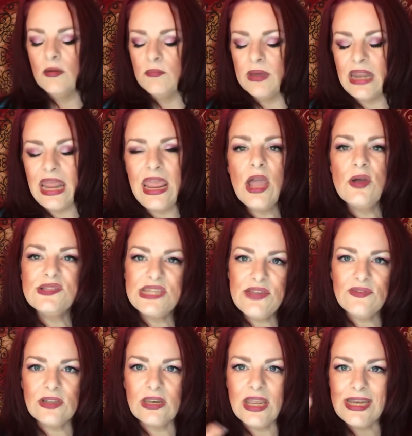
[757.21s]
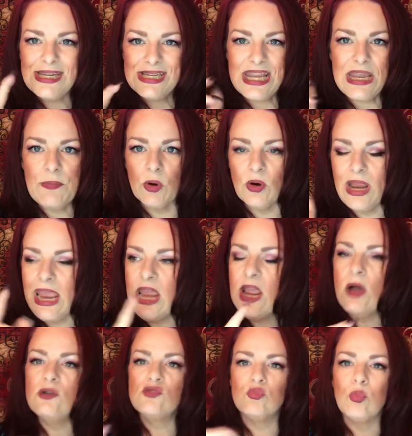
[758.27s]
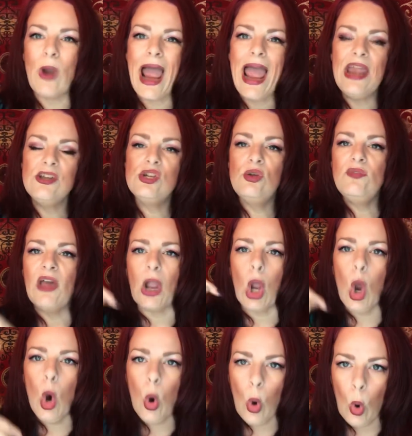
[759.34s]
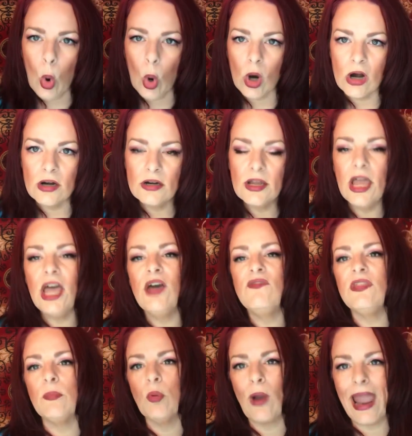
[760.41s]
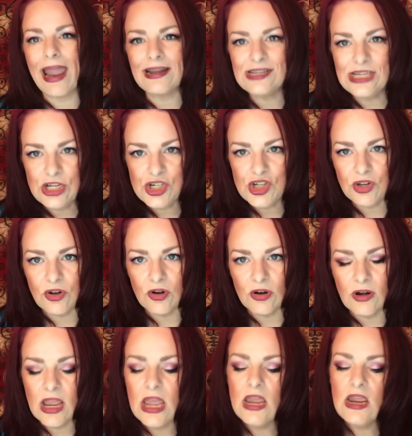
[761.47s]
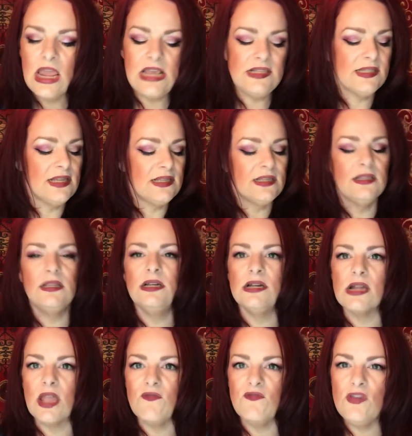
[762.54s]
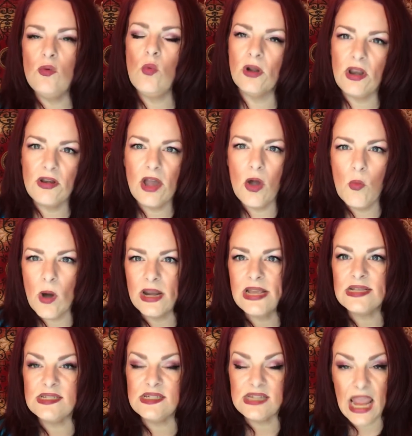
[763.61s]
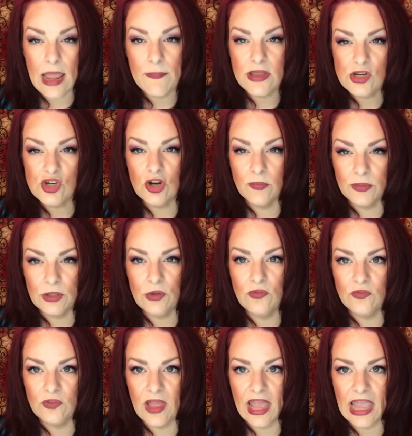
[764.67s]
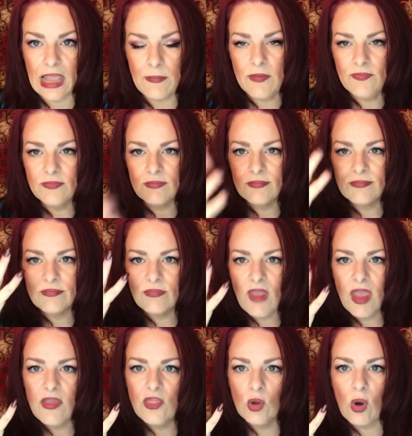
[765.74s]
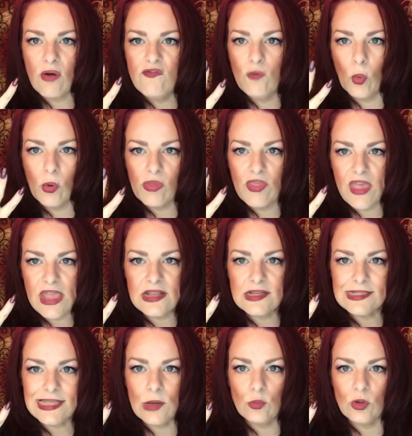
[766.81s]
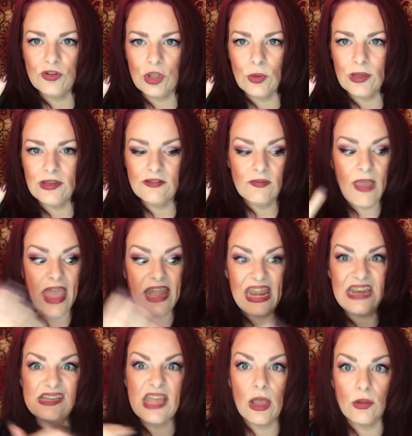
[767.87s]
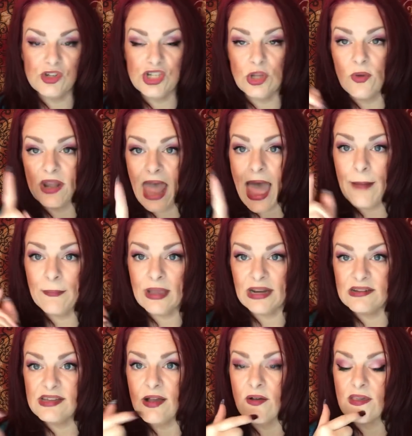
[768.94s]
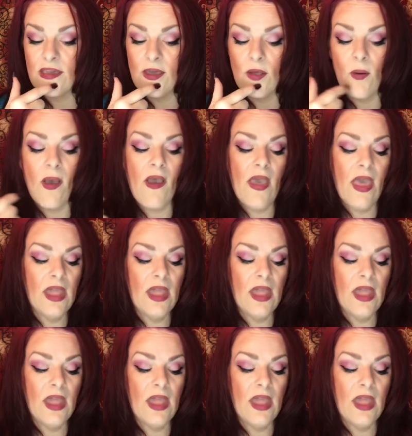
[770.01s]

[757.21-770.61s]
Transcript: But he goes even deeper. He goes right to the core of the practitioner. He says, look, if you want to know what has dampened your blue flame, there are 4 things that will do it. And he tells you, and I'm going to tell you.